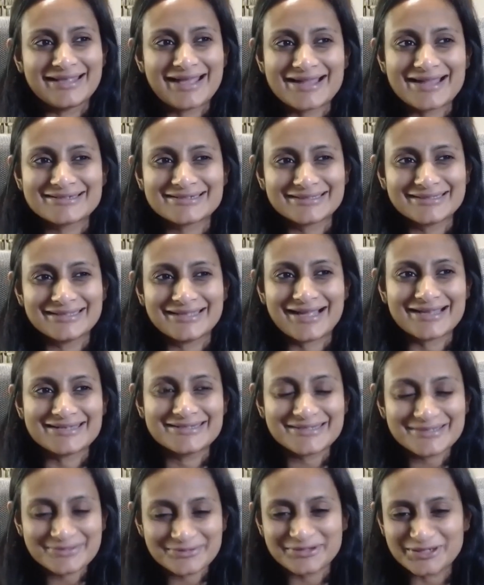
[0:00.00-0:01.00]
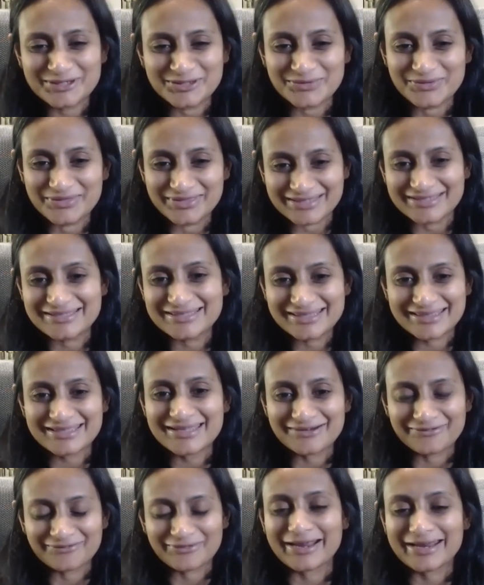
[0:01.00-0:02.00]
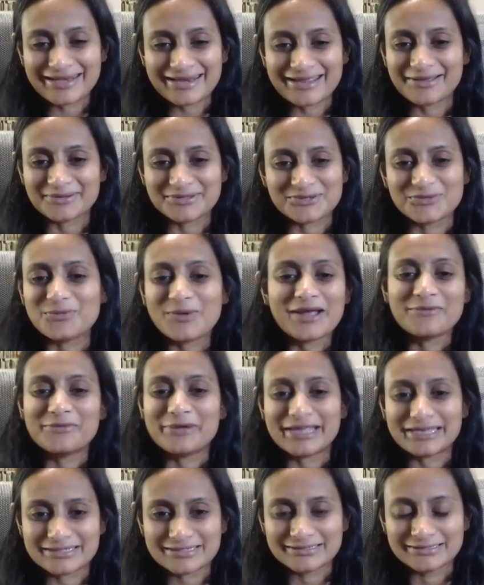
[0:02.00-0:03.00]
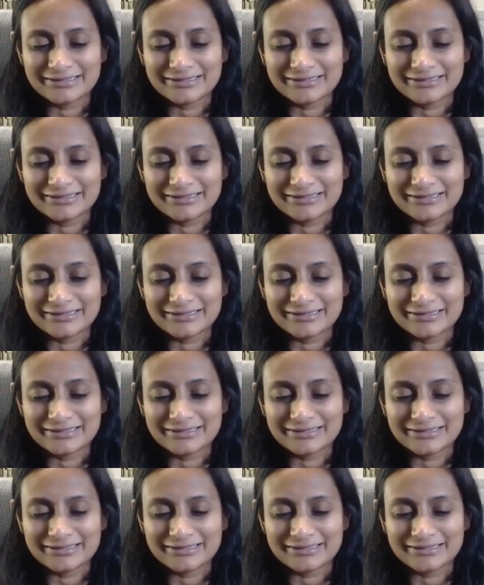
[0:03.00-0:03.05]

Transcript: actually, I just want to do this thing right now, so why wait?